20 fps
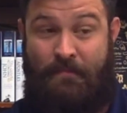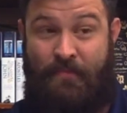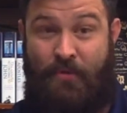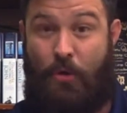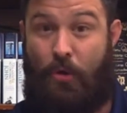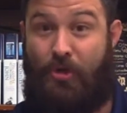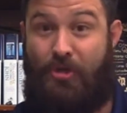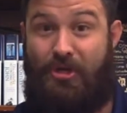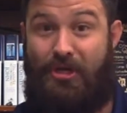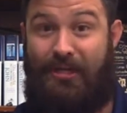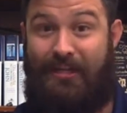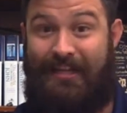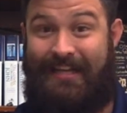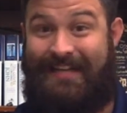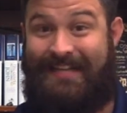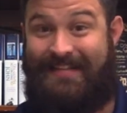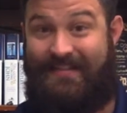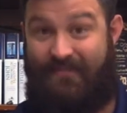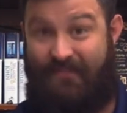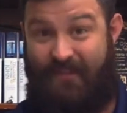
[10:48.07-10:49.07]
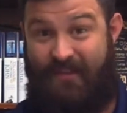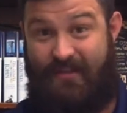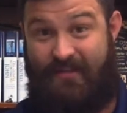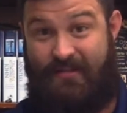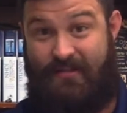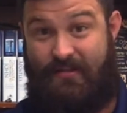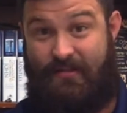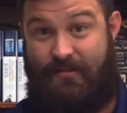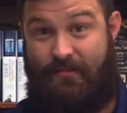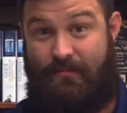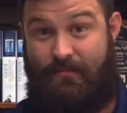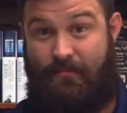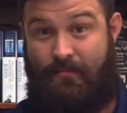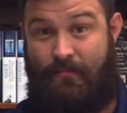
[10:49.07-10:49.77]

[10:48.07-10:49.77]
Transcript: or are you a lazy fence?